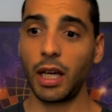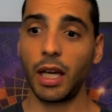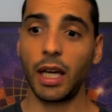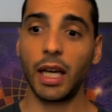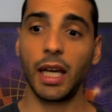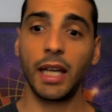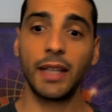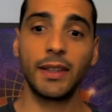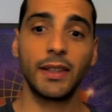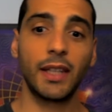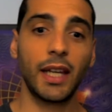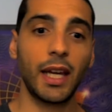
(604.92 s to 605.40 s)

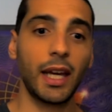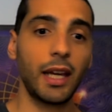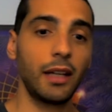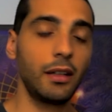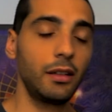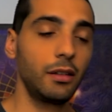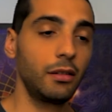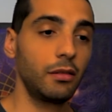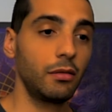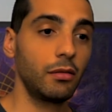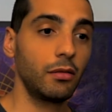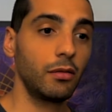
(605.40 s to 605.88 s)
and
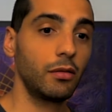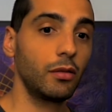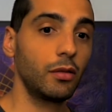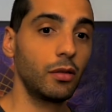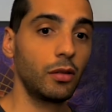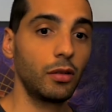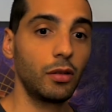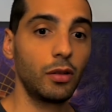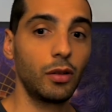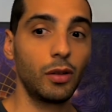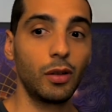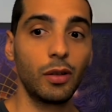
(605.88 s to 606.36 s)
then
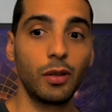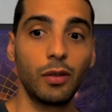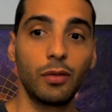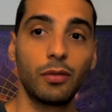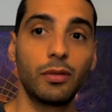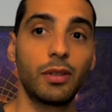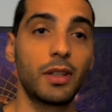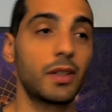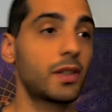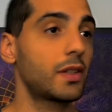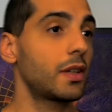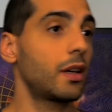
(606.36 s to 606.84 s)

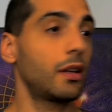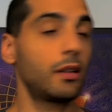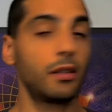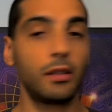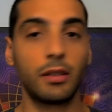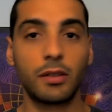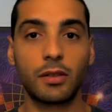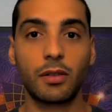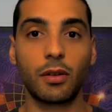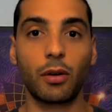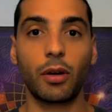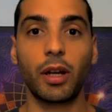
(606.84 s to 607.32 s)
the sun
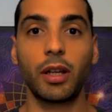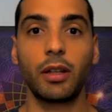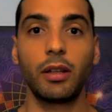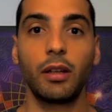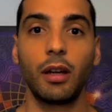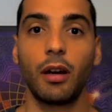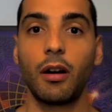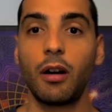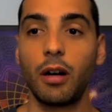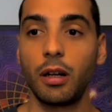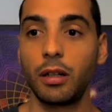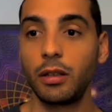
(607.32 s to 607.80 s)
is already
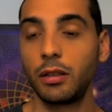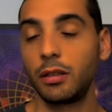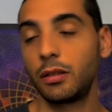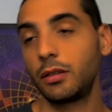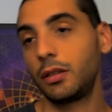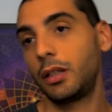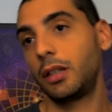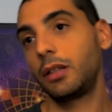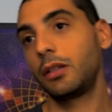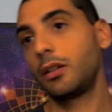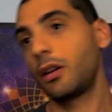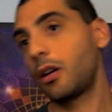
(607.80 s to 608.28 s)
on
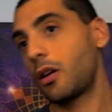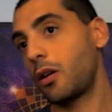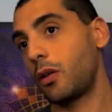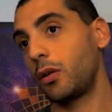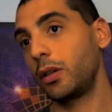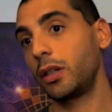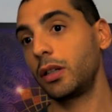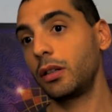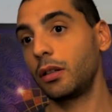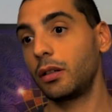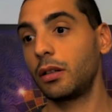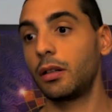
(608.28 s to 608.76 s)
and
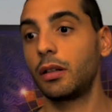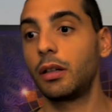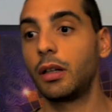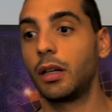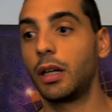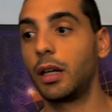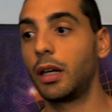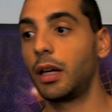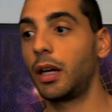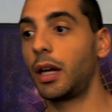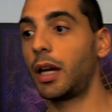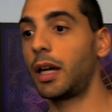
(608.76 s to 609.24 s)
going,
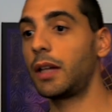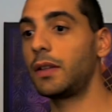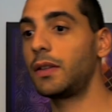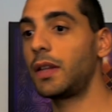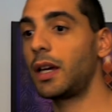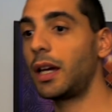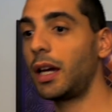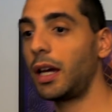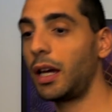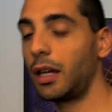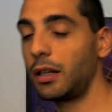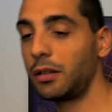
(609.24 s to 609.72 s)
and
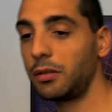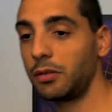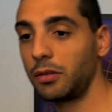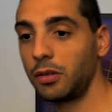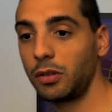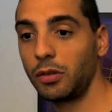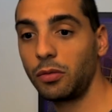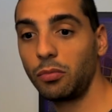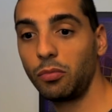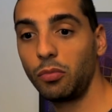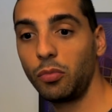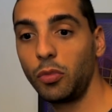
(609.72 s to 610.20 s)
then
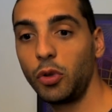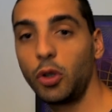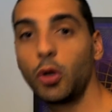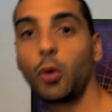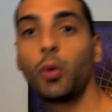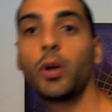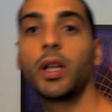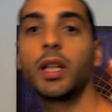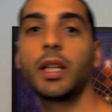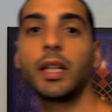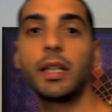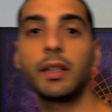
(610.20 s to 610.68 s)
you
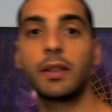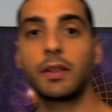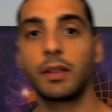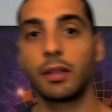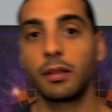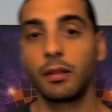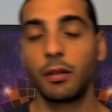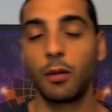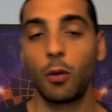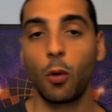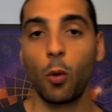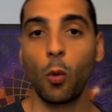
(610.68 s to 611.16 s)
will eat.
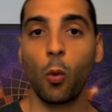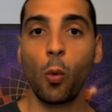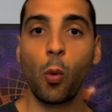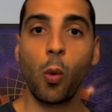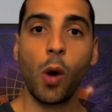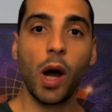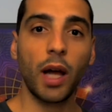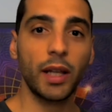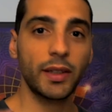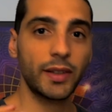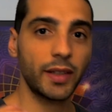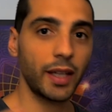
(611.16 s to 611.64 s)

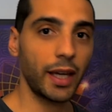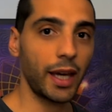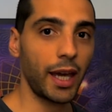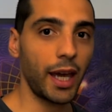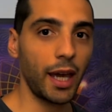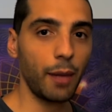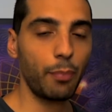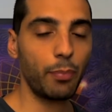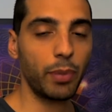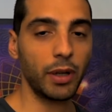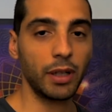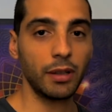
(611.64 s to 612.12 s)
What
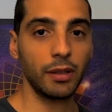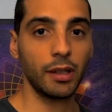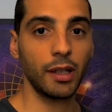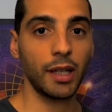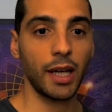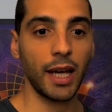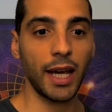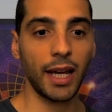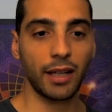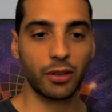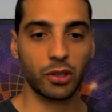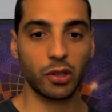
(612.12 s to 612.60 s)
happened
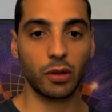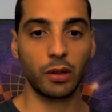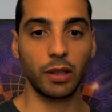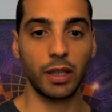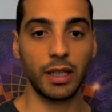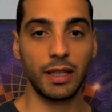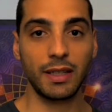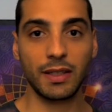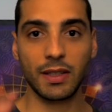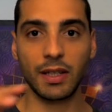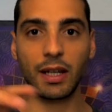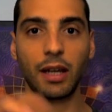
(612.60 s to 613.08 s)
actually
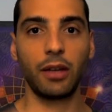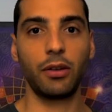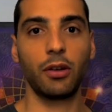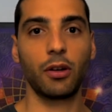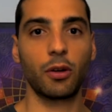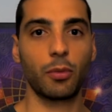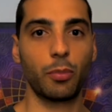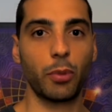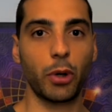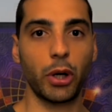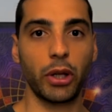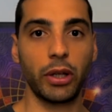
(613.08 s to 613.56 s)
inside your
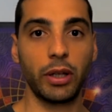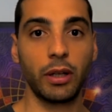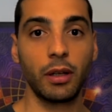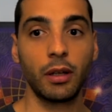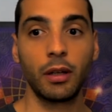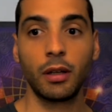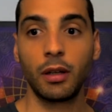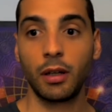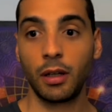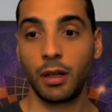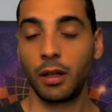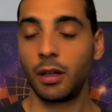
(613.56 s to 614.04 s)
body?
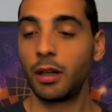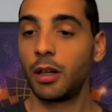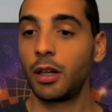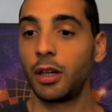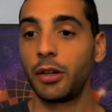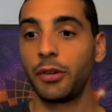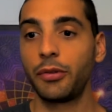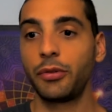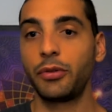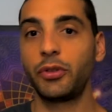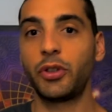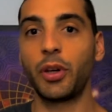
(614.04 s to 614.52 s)

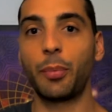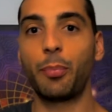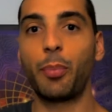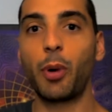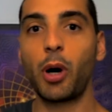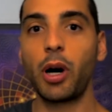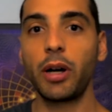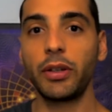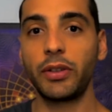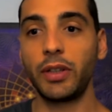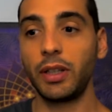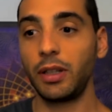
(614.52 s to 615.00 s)
The
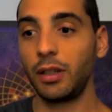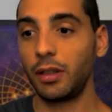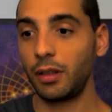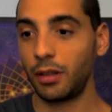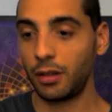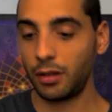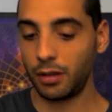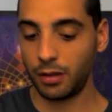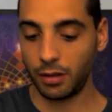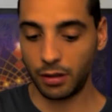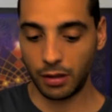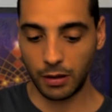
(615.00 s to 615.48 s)
body,
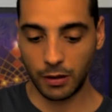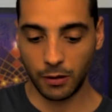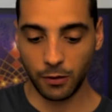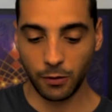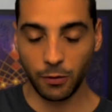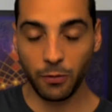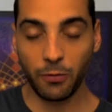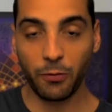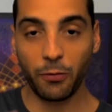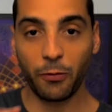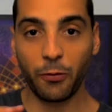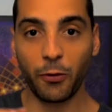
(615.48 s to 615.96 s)

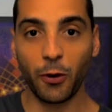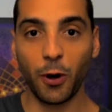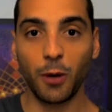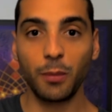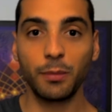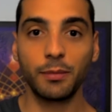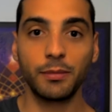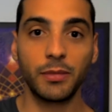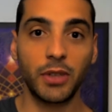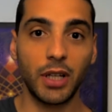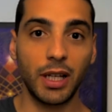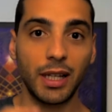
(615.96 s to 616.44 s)

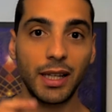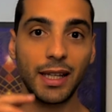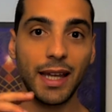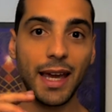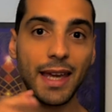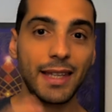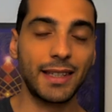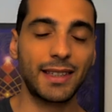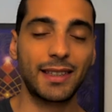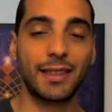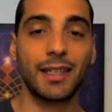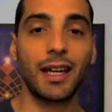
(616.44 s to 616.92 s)
from the
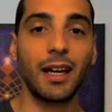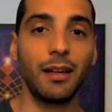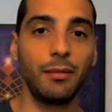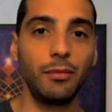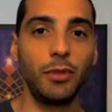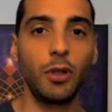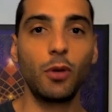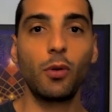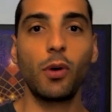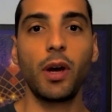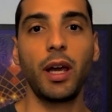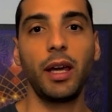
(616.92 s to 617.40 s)
last time
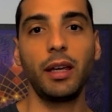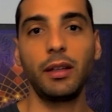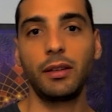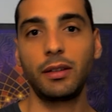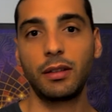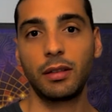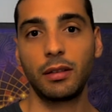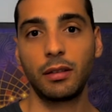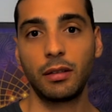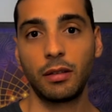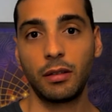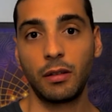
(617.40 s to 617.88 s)
you ate,